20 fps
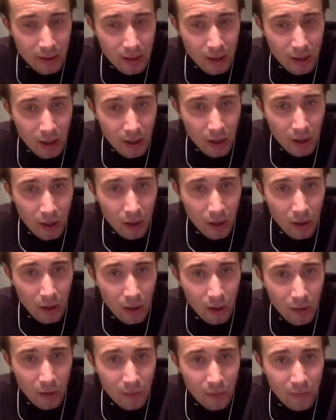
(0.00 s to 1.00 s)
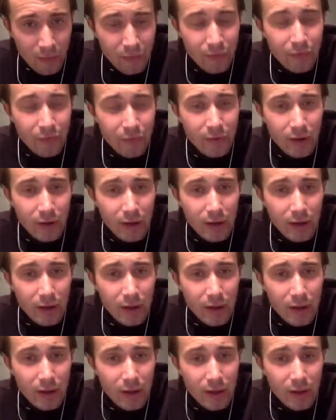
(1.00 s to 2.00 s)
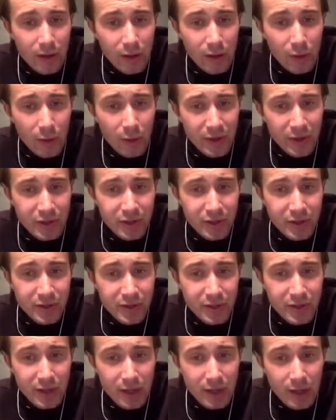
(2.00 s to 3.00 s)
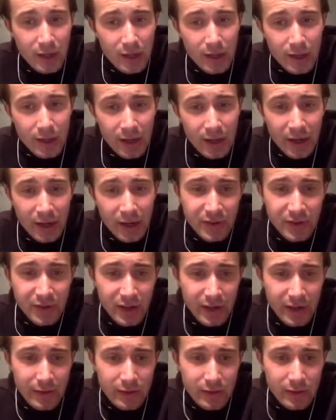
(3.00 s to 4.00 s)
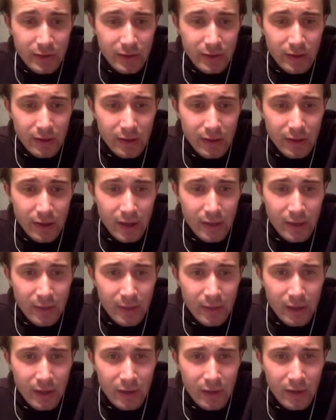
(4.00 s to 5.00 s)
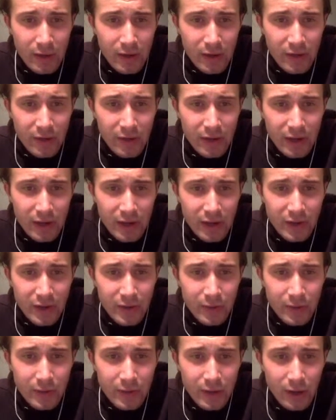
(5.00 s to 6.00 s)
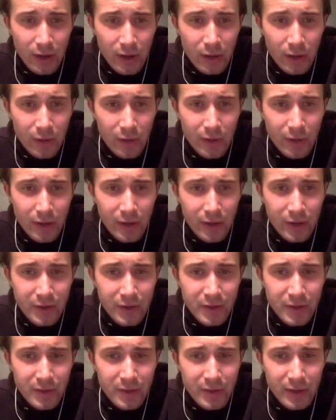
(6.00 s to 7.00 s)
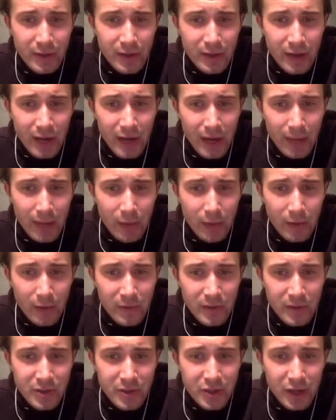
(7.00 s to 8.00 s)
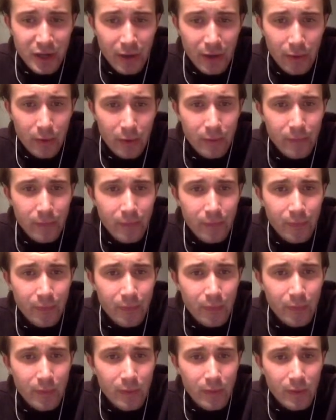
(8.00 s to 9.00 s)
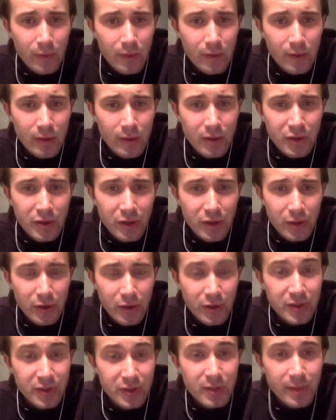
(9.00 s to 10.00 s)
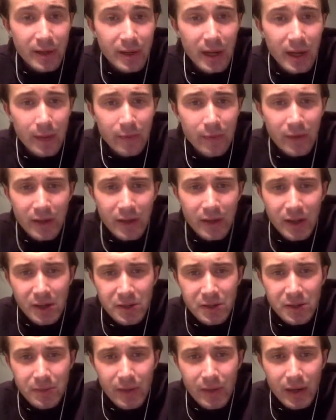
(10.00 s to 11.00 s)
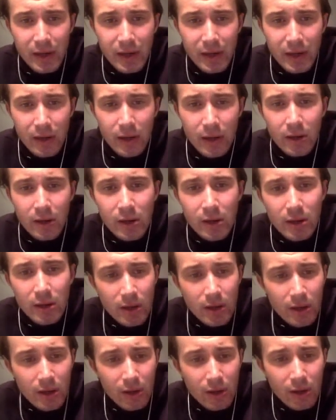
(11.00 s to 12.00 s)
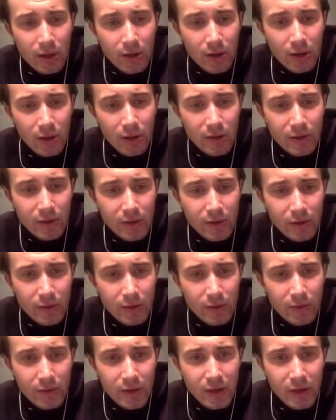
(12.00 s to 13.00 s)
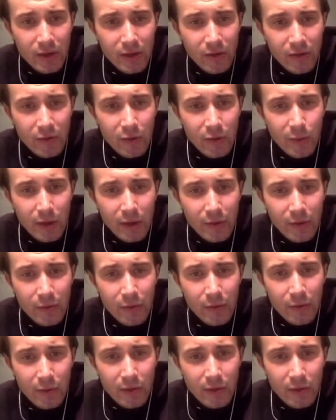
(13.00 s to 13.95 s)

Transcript: of the questions. Yeah, Steve, look, the email is actually really old. That used to be the name of this channel. The channel used to be named Vikings Media, not Vikings 4x4 and